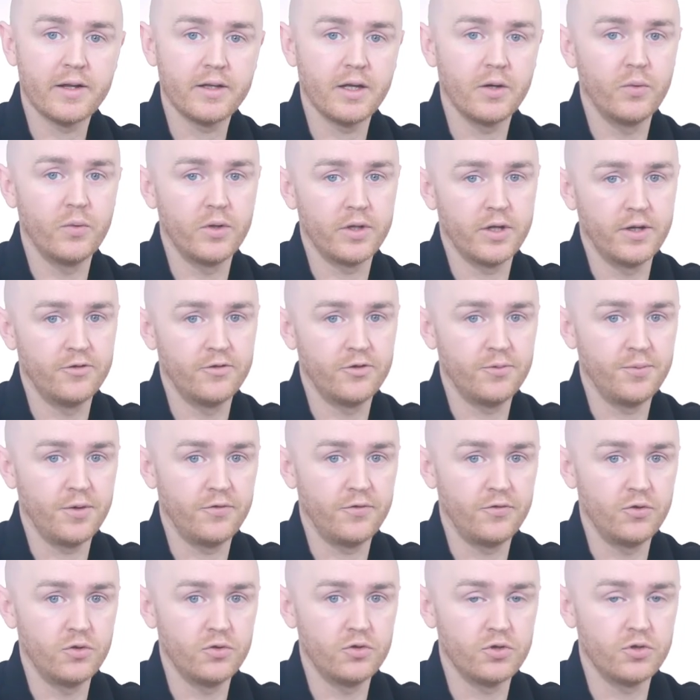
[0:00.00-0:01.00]
I will give to my
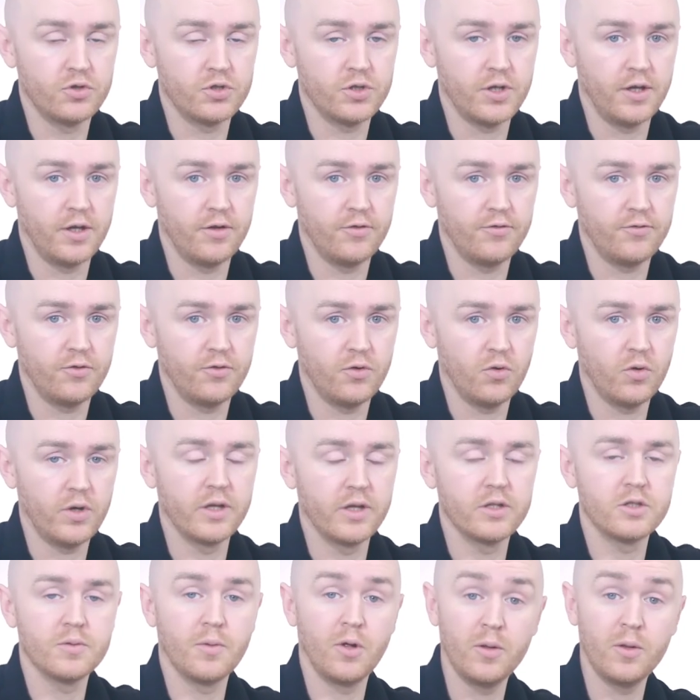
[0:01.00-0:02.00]
future self. Okay,
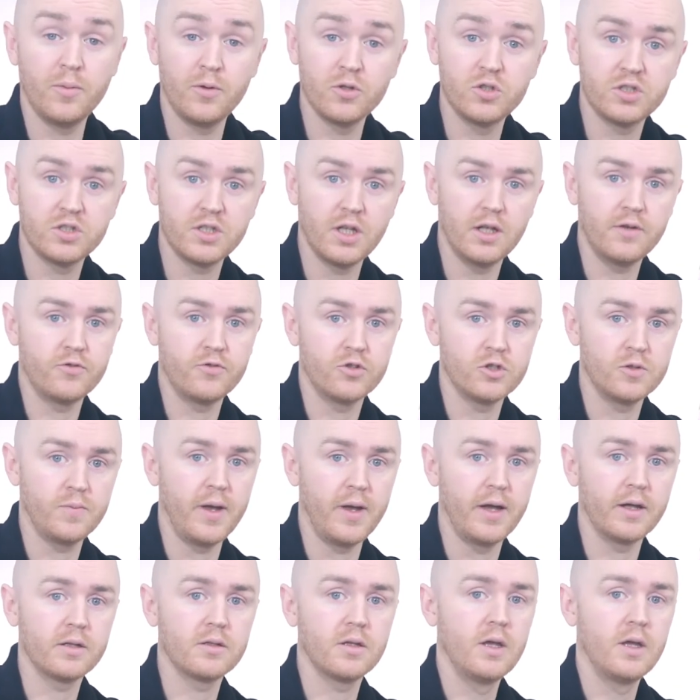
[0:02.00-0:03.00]
it's all about
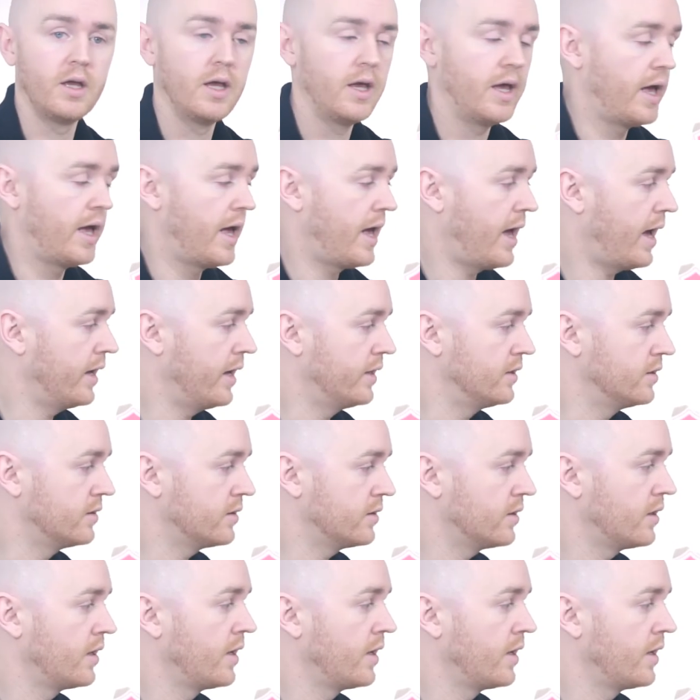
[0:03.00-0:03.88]
self-respect and